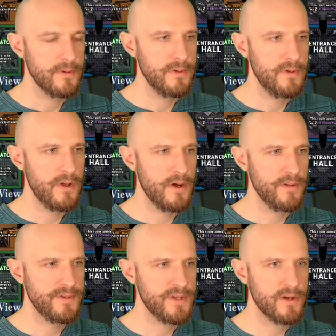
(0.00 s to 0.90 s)
Not a
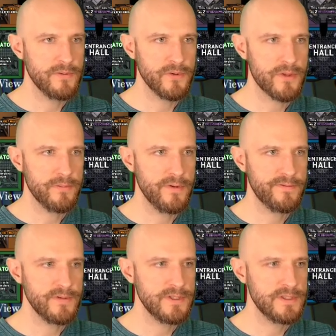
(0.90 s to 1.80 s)
terrible spot
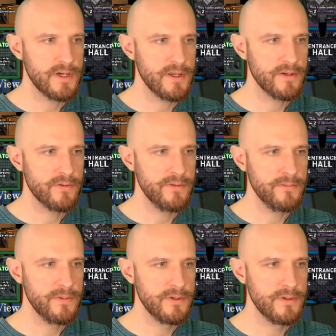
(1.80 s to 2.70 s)
for a dining room.